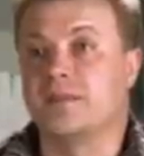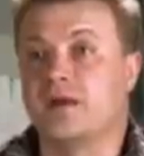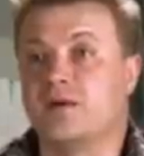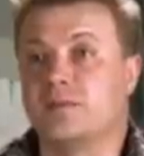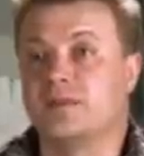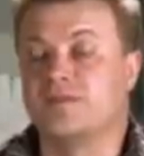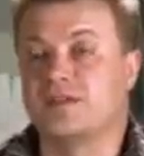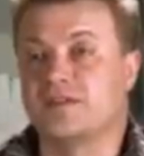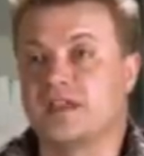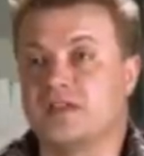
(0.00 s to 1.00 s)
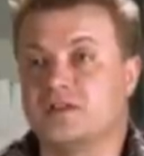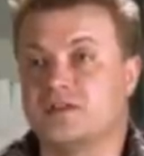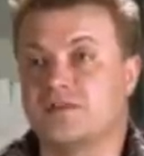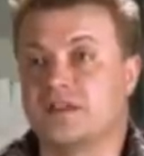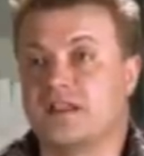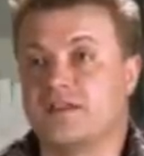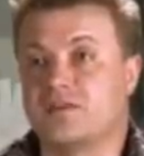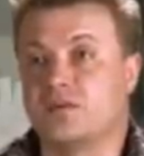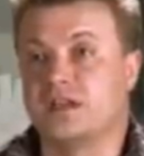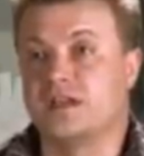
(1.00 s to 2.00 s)
paranormal investigations over the last
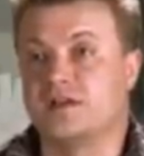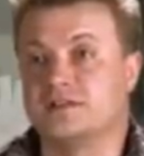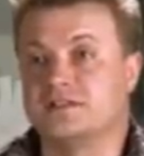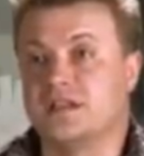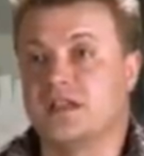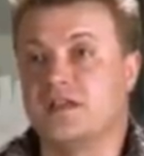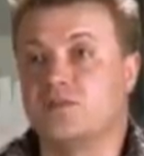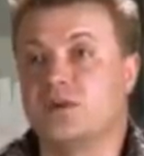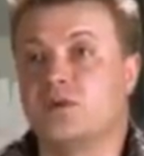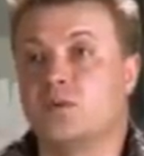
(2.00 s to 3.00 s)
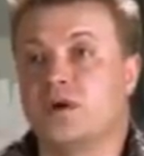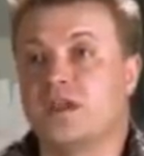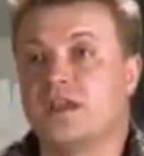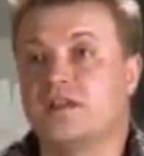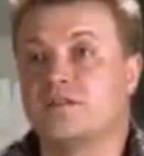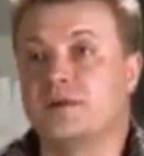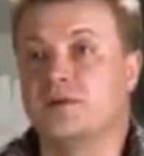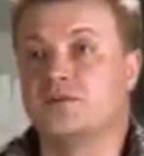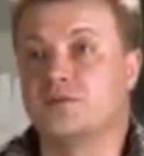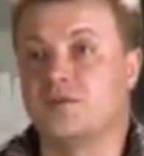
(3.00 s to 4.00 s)
20 years is when you're working in a
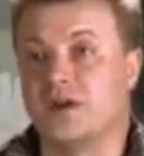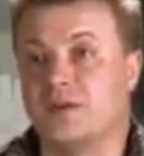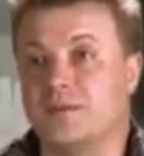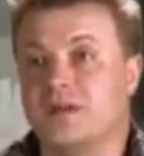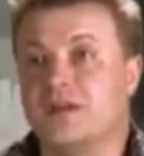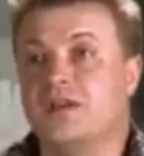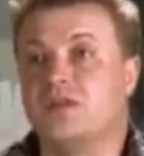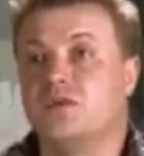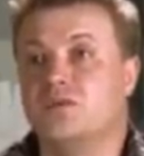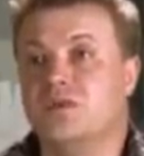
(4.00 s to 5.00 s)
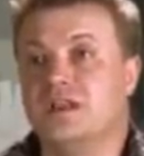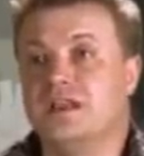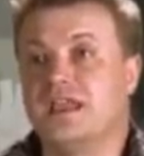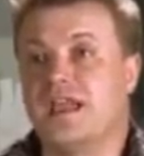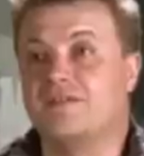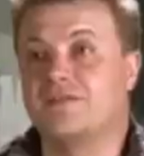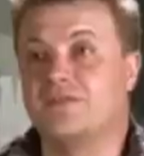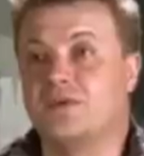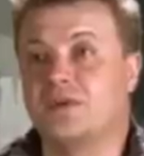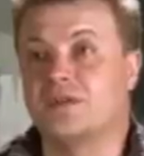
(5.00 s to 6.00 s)
spiritual realm, you really have to
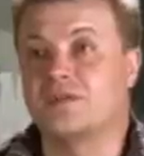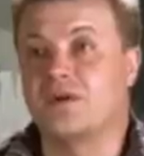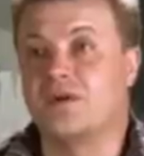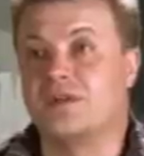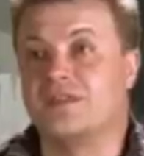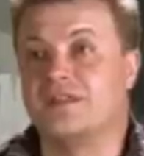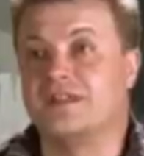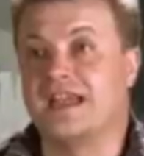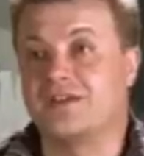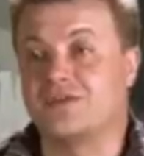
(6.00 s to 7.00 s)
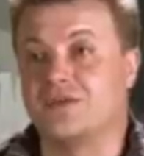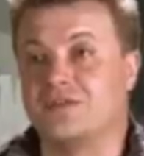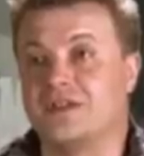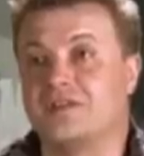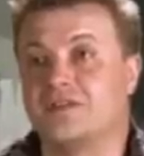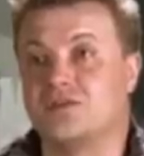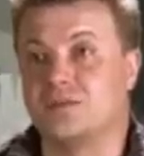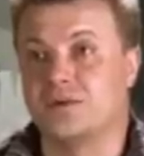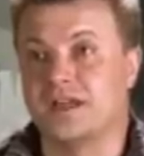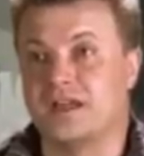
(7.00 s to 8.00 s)
focus on the natural, not the
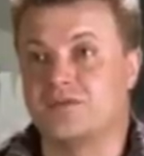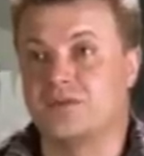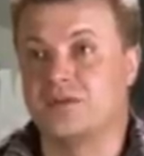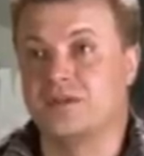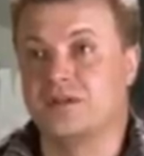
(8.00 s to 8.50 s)
supernatural.